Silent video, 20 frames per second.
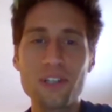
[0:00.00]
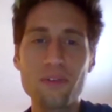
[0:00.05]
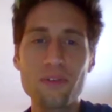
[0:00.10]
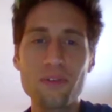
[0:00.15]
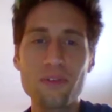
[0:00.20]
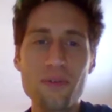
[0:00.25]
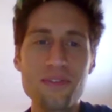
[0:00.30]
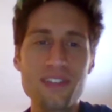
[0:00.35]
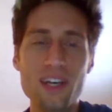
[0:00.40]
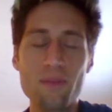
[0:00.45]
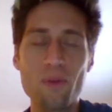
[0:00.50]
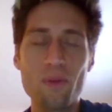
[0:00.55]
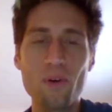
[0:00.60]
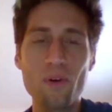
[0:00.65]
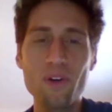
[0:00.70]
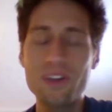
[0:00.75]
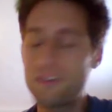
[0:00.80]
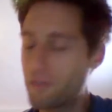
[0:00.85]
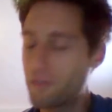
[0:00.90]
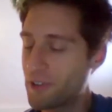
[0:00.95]
What was that
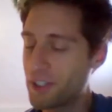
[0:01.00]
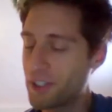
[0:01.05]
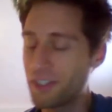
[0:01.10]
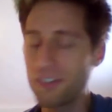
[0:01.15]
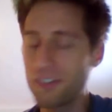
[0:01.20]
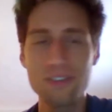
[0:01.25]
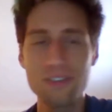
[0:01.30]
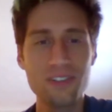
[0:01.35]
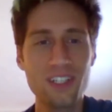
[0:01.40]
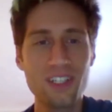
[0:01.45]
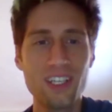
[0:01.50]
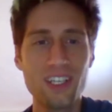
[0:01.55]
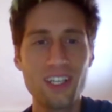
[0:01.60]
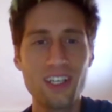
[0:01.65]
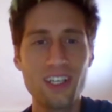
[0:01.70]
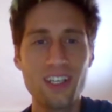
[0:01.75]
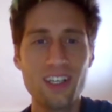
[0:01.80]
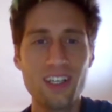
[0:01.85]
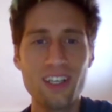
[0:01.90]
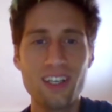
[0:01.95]
point for
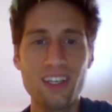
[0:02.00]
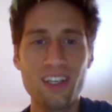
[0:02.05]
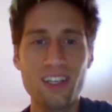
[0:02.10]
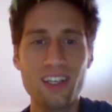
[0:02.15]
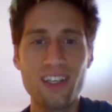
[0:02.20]
you?